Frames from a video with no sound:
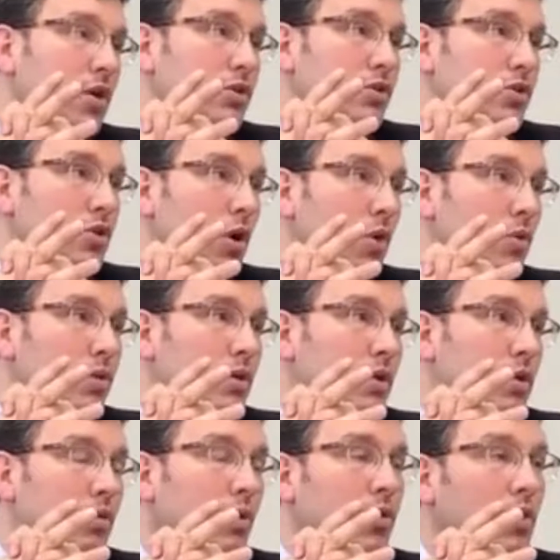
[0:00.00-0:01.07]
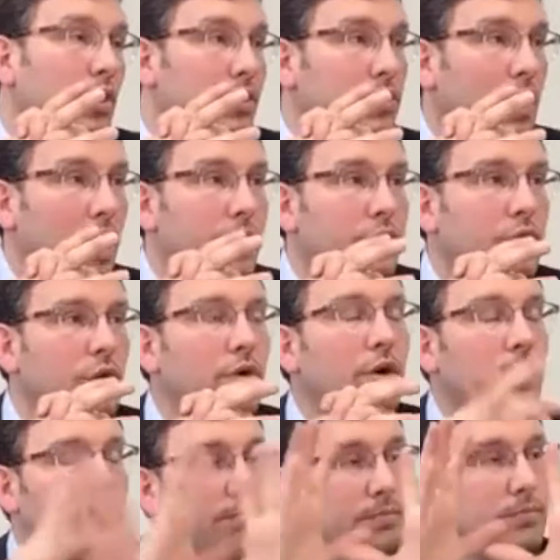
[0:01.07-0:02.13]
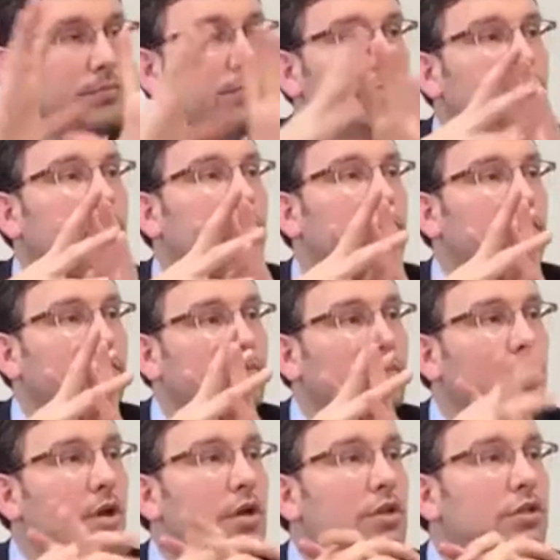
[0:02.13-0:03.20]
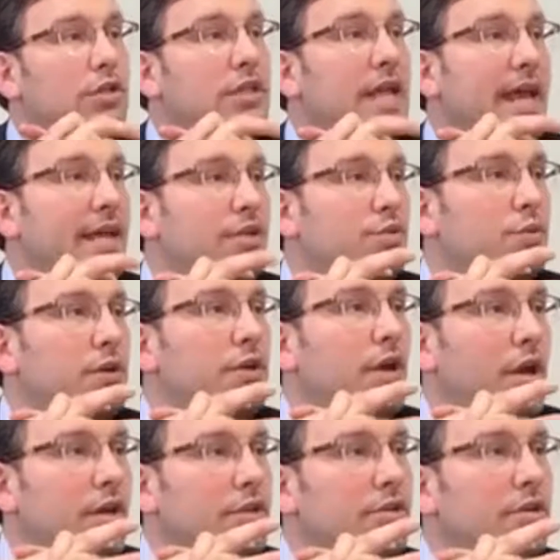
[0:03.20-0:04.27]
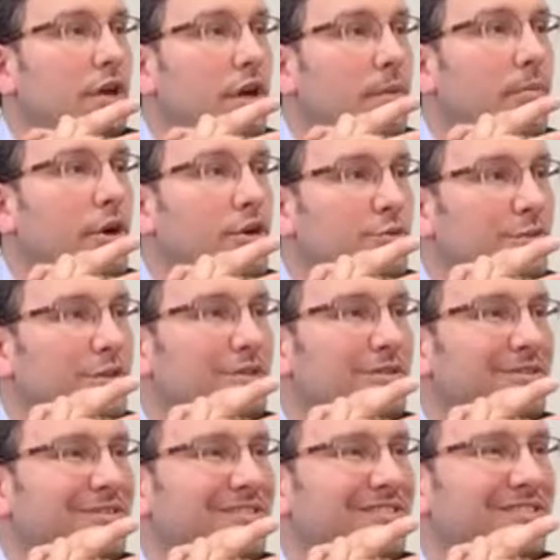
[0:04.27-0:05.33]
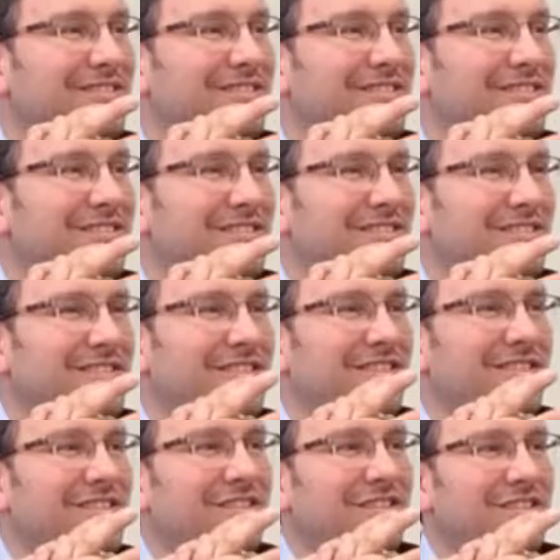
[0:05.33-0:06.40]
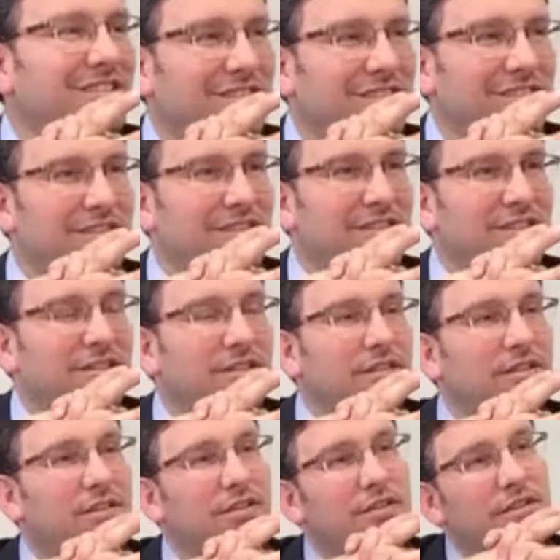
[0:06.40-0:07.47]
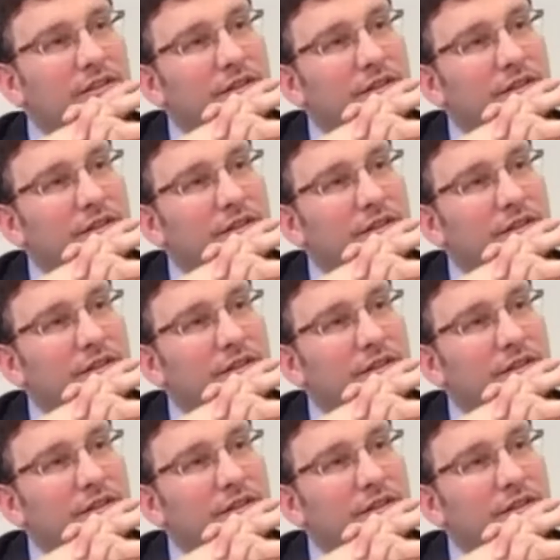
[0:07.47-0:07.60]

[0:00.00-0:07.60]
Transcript: a stone. He wrote the entire Torah. Today, it's written on a parchment. Do you have any idea how big the